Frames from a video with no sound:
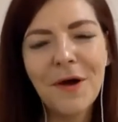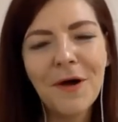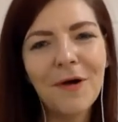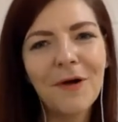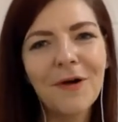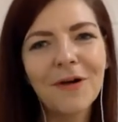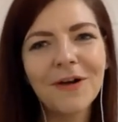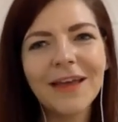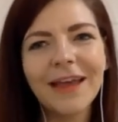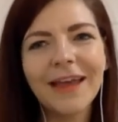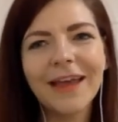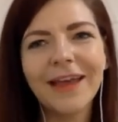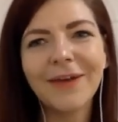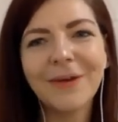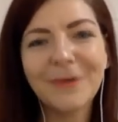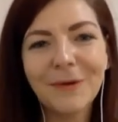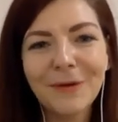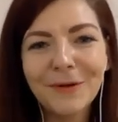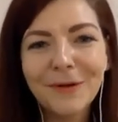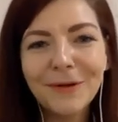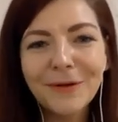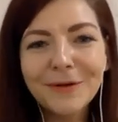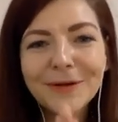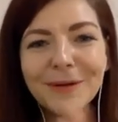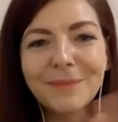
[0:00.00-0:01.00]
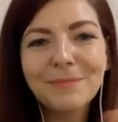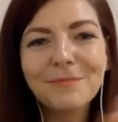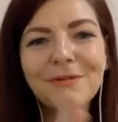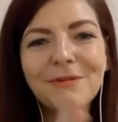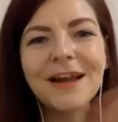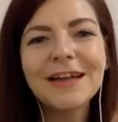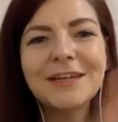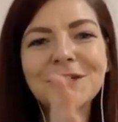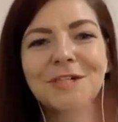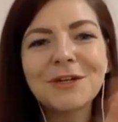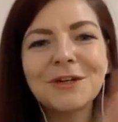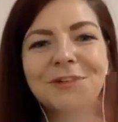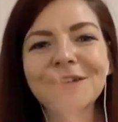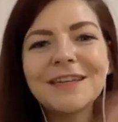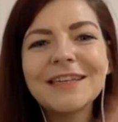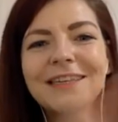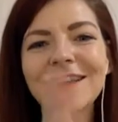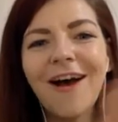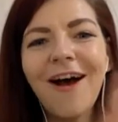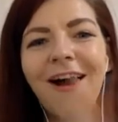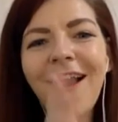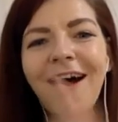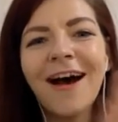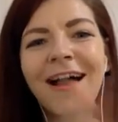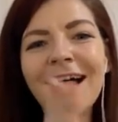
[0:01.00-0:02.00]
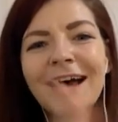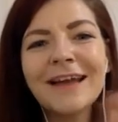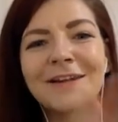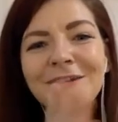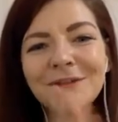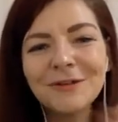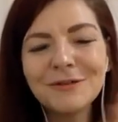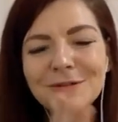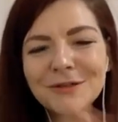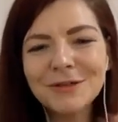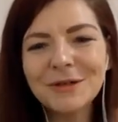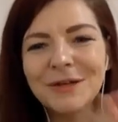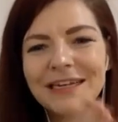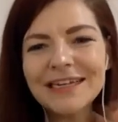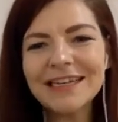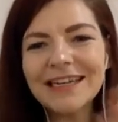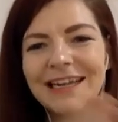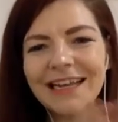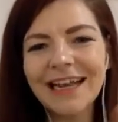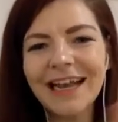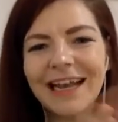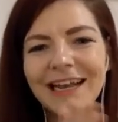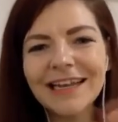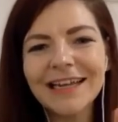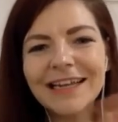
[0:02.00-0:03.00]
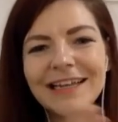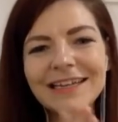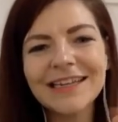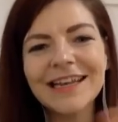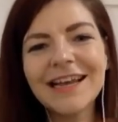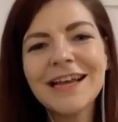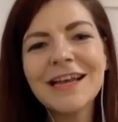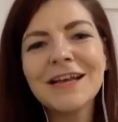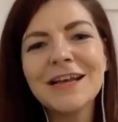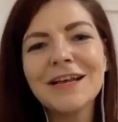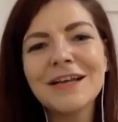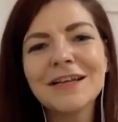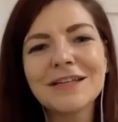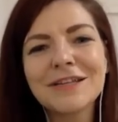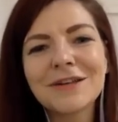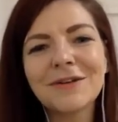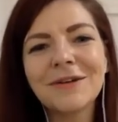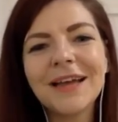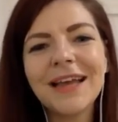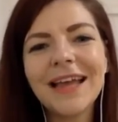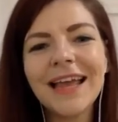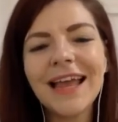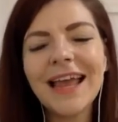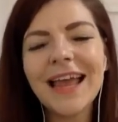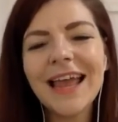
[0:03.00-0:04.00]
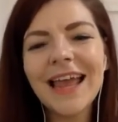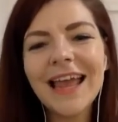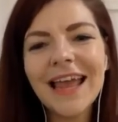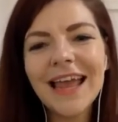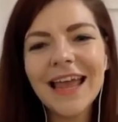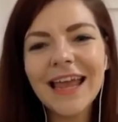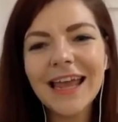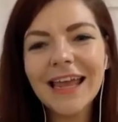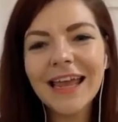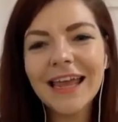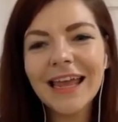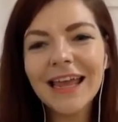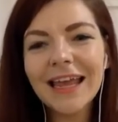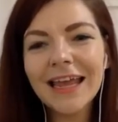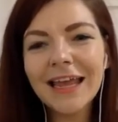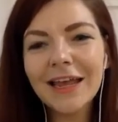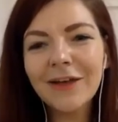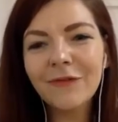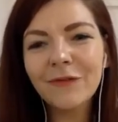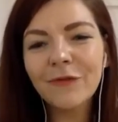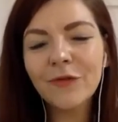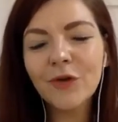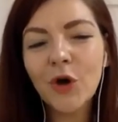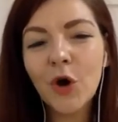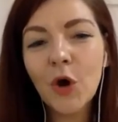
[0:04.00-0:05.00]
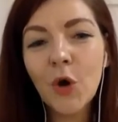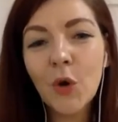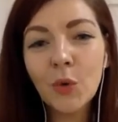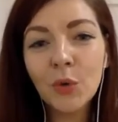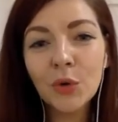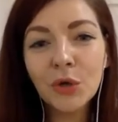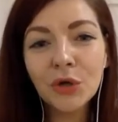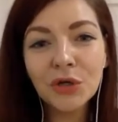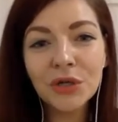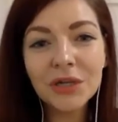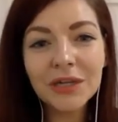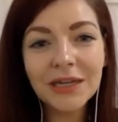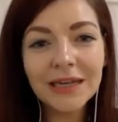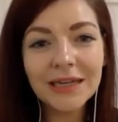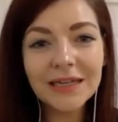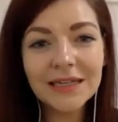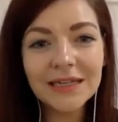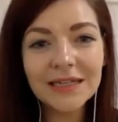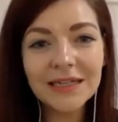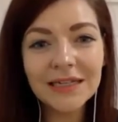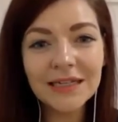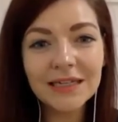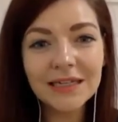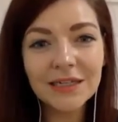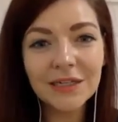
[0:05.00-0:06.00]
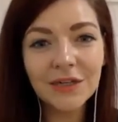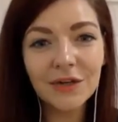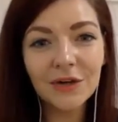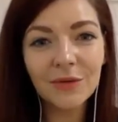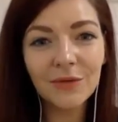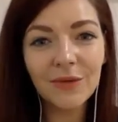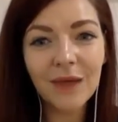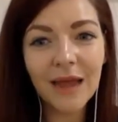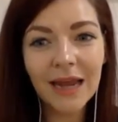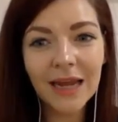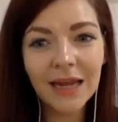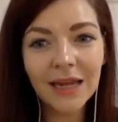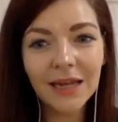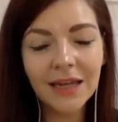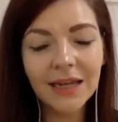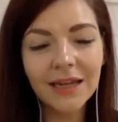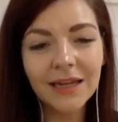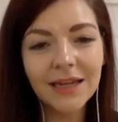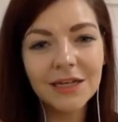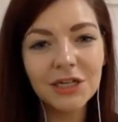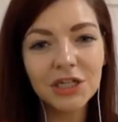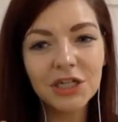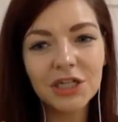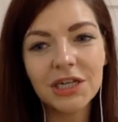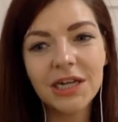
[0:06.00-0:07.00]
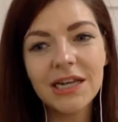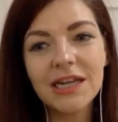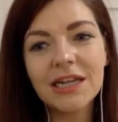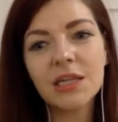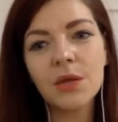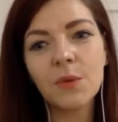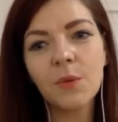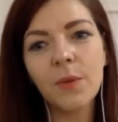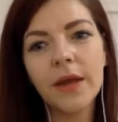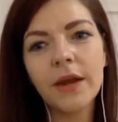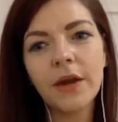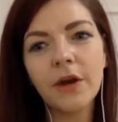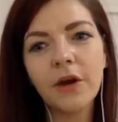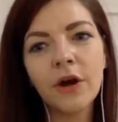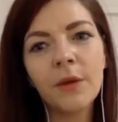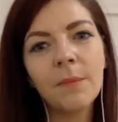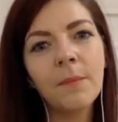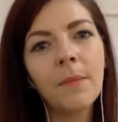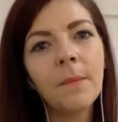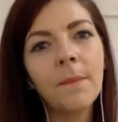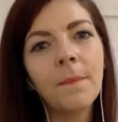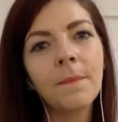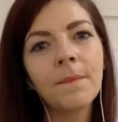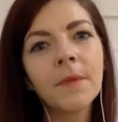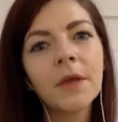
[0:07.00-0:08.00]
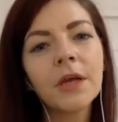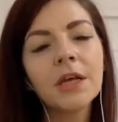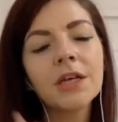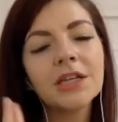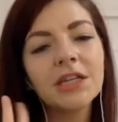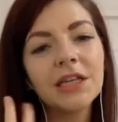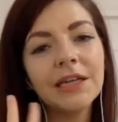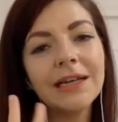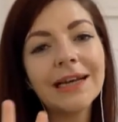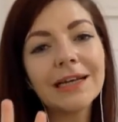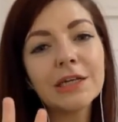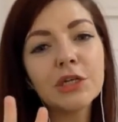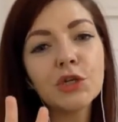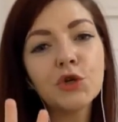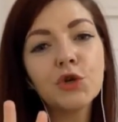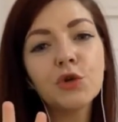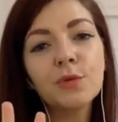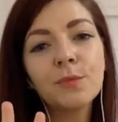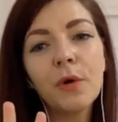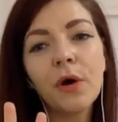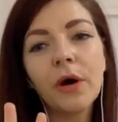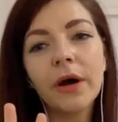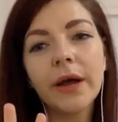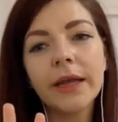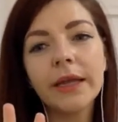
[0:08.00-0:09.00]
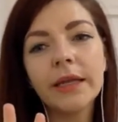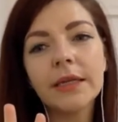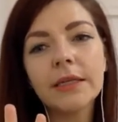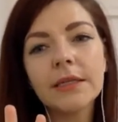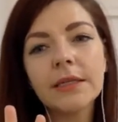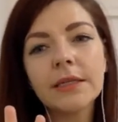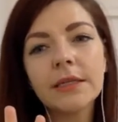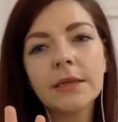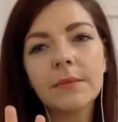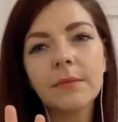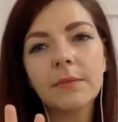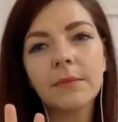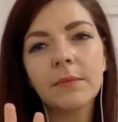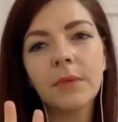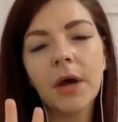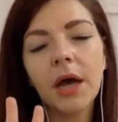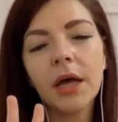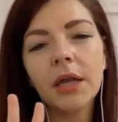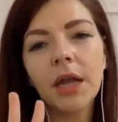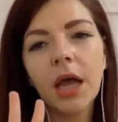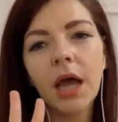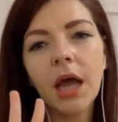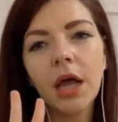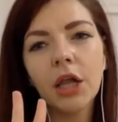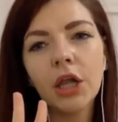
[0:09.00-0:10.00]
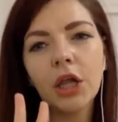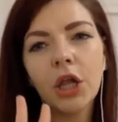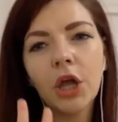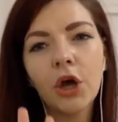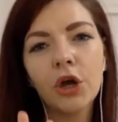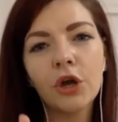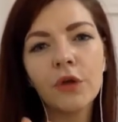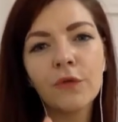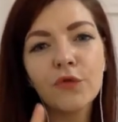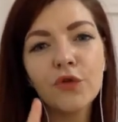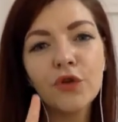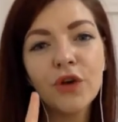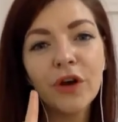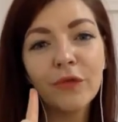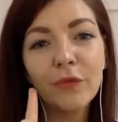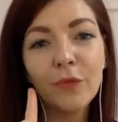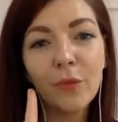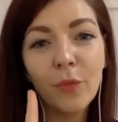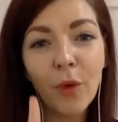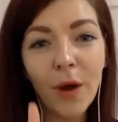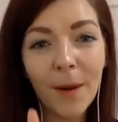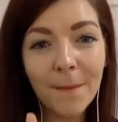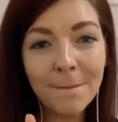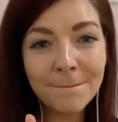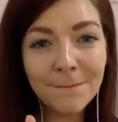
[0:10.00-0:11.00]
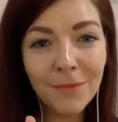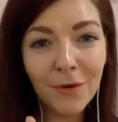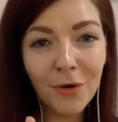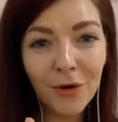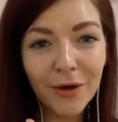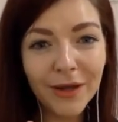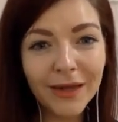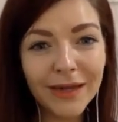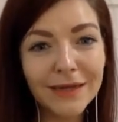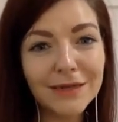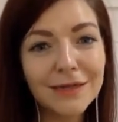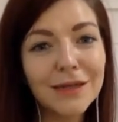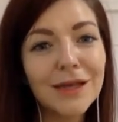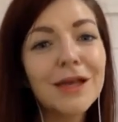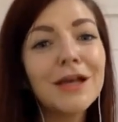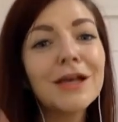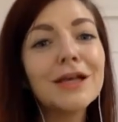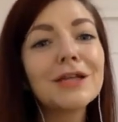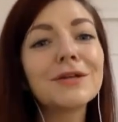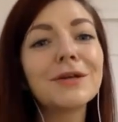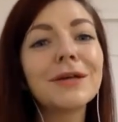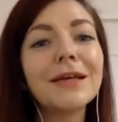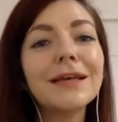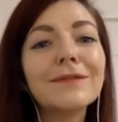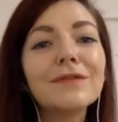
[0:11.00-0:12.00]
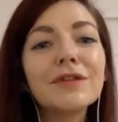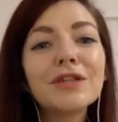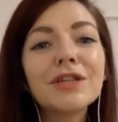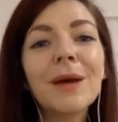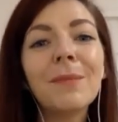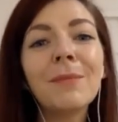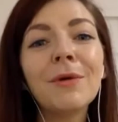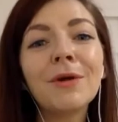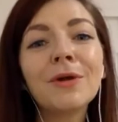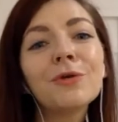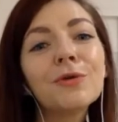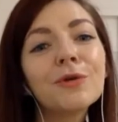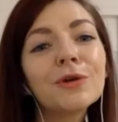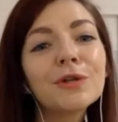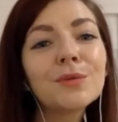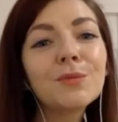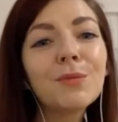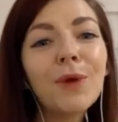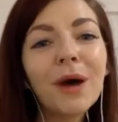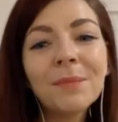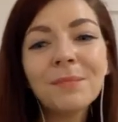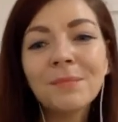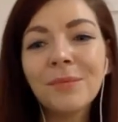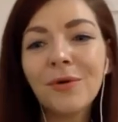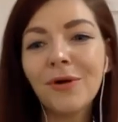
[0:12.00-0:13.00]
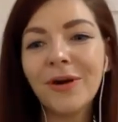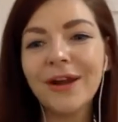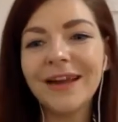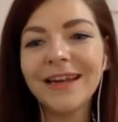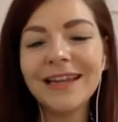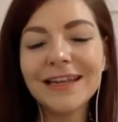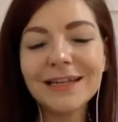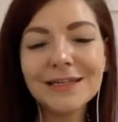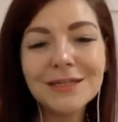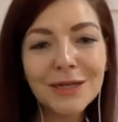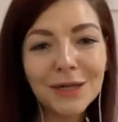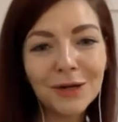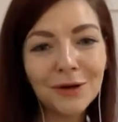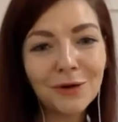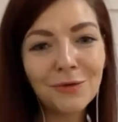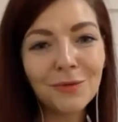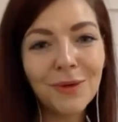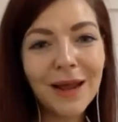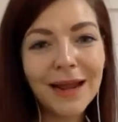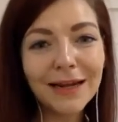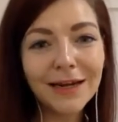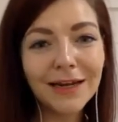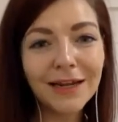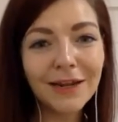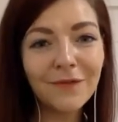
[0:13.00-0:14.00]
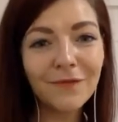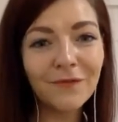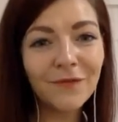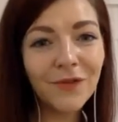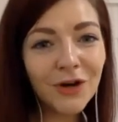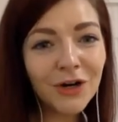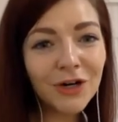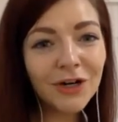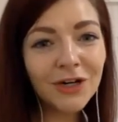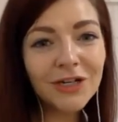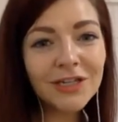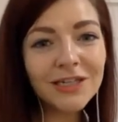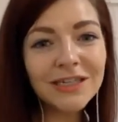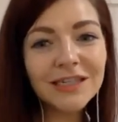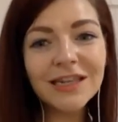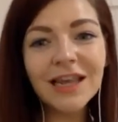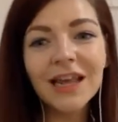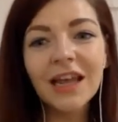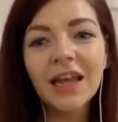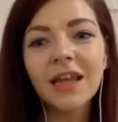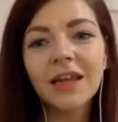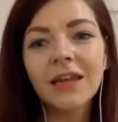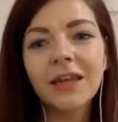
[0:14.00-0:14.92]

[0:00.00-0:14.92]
Okay, oh, the pressure is on. Who's going to get it? So if Cohen gets this correctly, then she's the winner. She has 2 points, but a lot of you have 1 point. So if someone who has 1 point gets it correctly first,